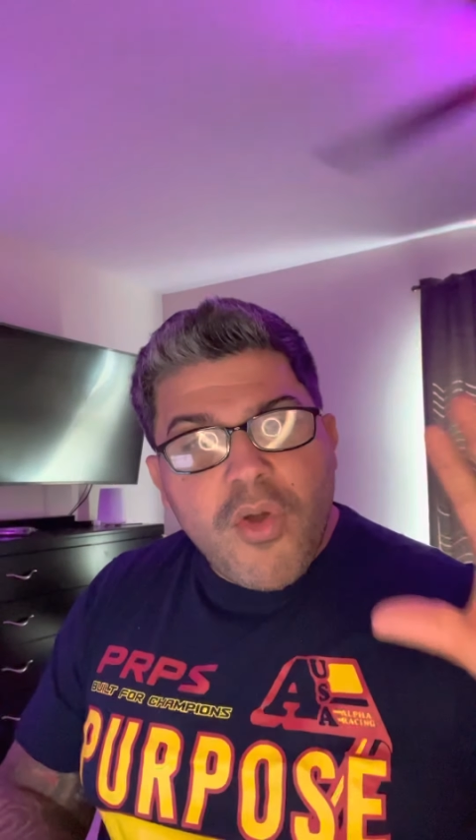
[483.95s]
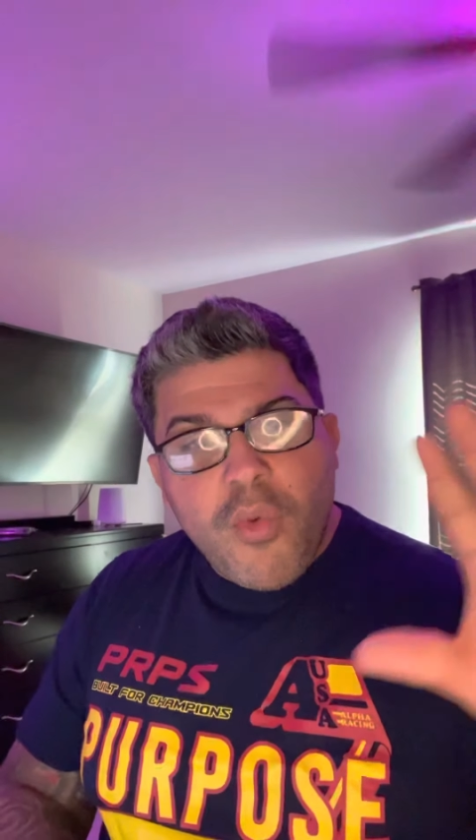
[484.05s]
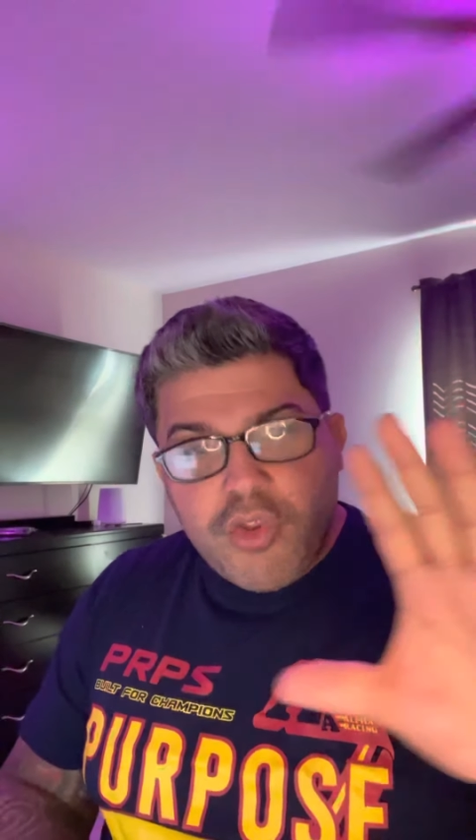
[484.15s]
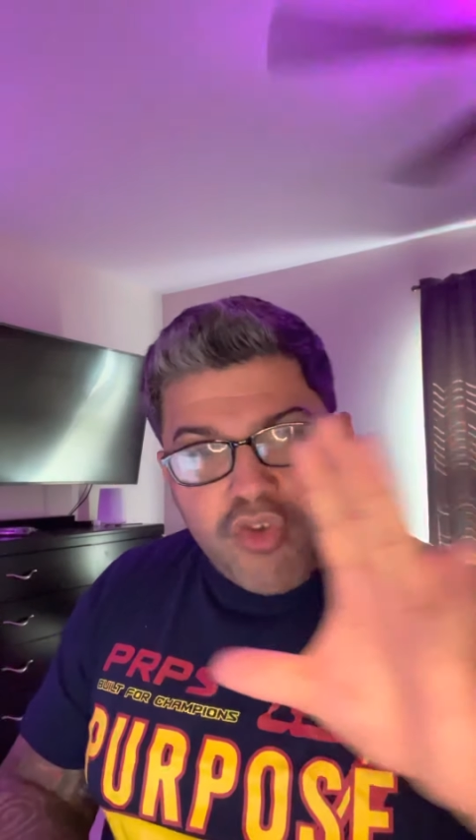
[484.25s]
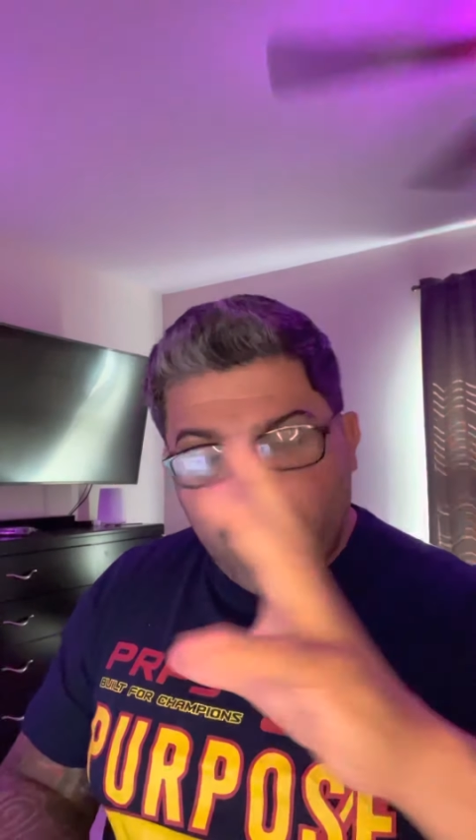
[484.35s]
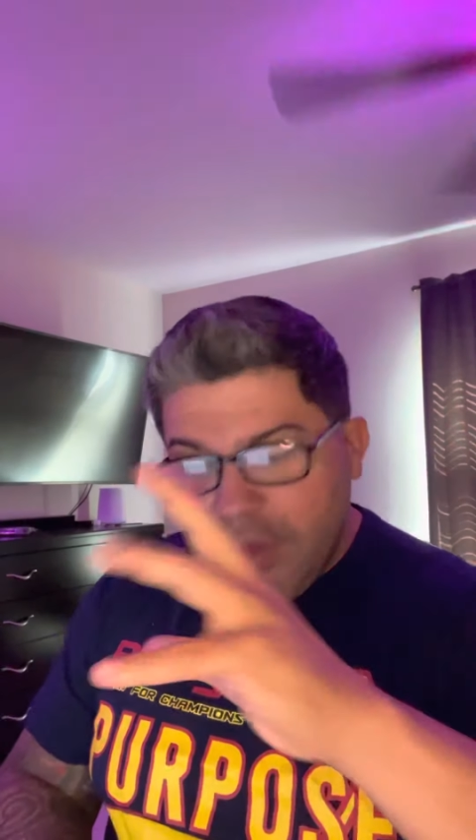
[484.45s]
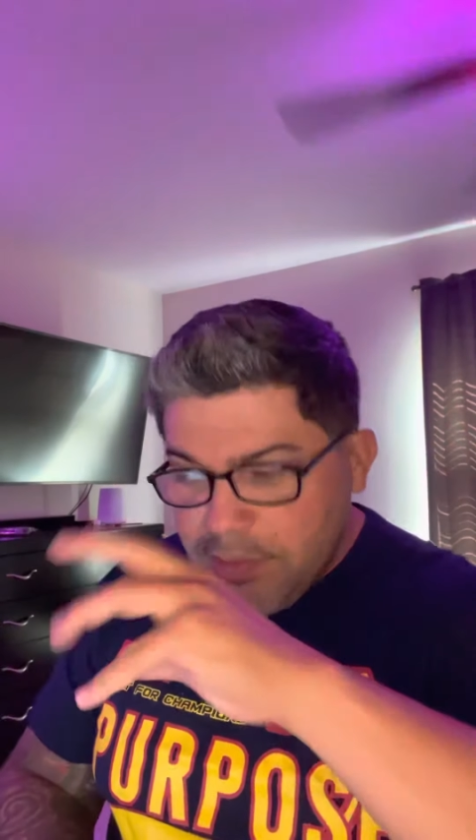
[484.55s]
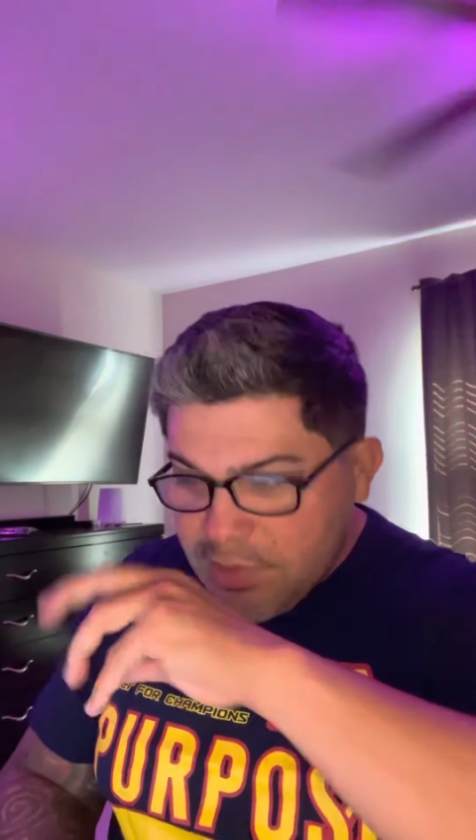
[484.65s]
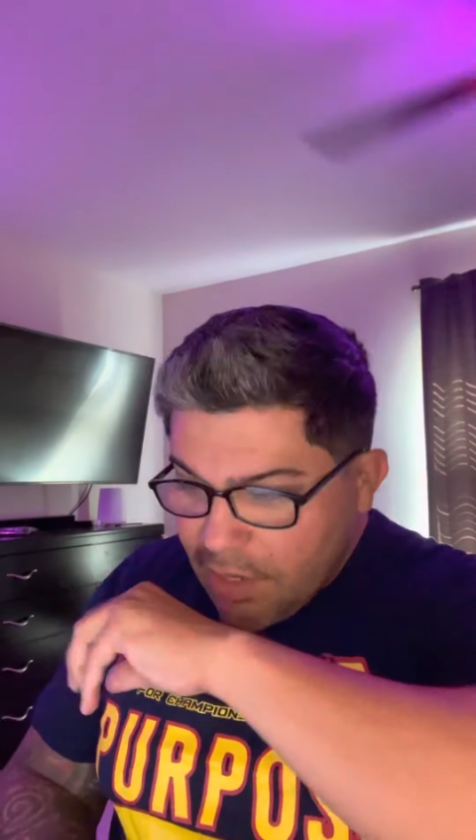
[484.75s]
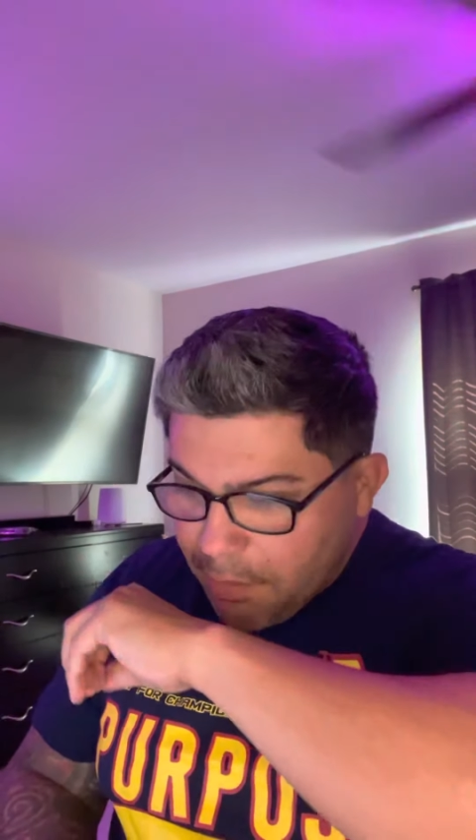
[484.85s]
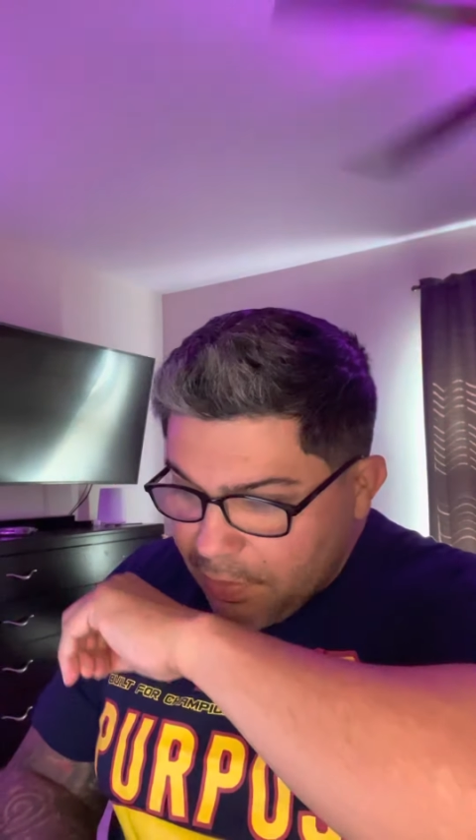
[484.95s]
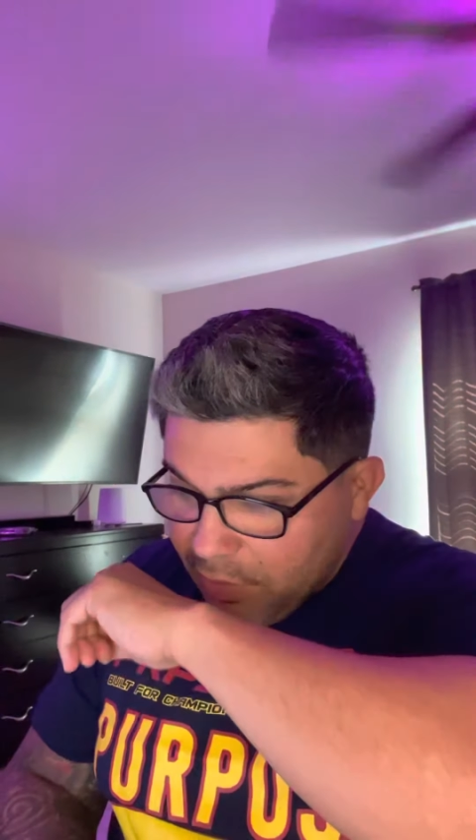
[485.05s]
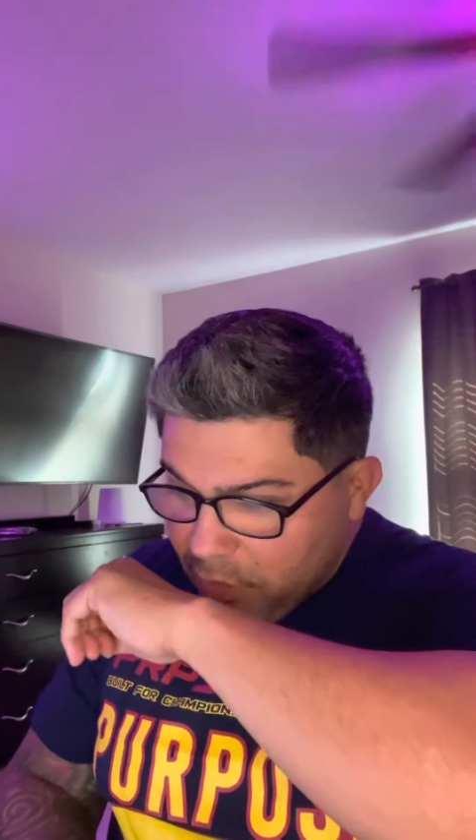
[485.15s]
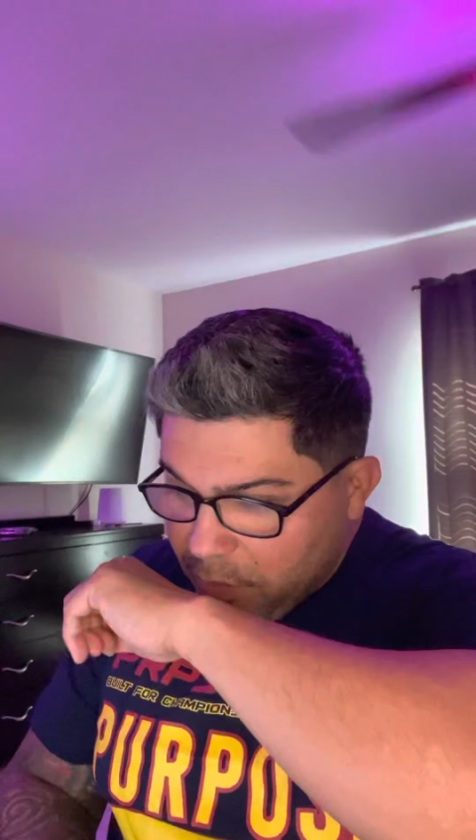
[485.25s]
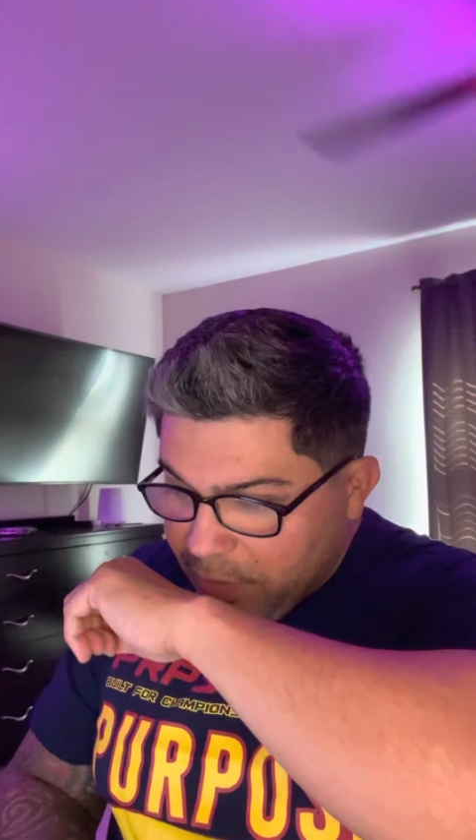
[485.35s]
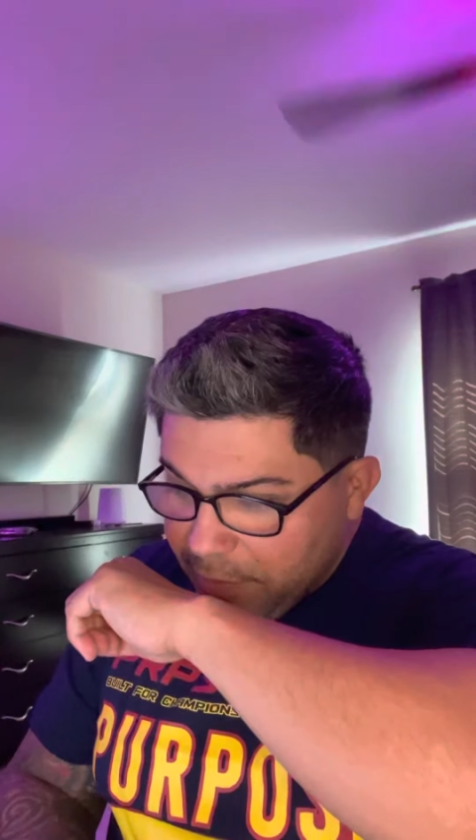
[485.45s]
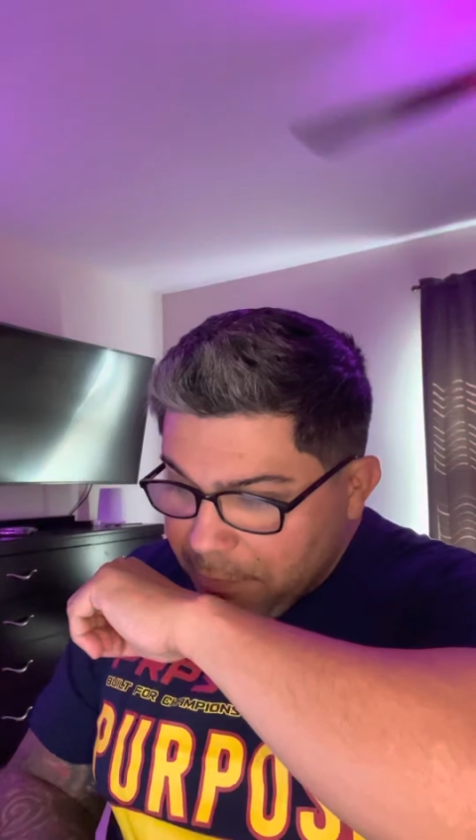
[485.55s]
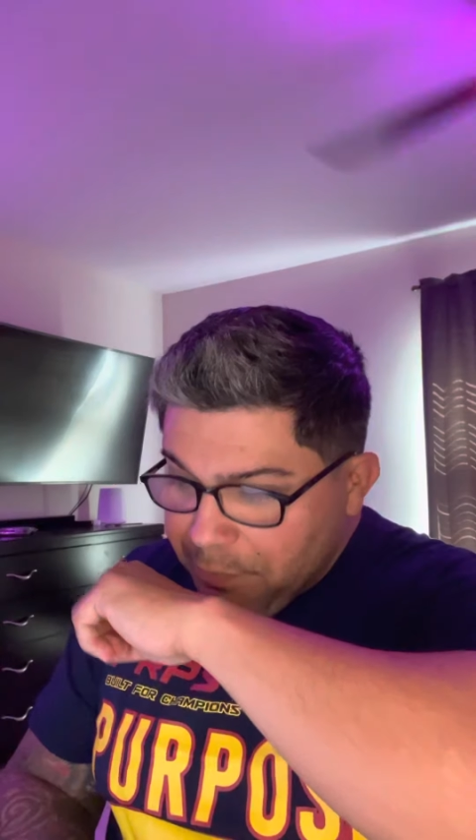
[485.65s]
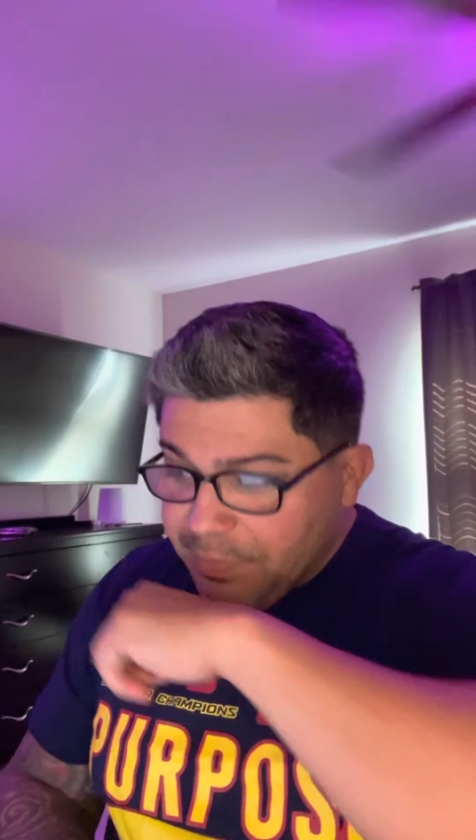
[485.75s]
which creams it up a little bit,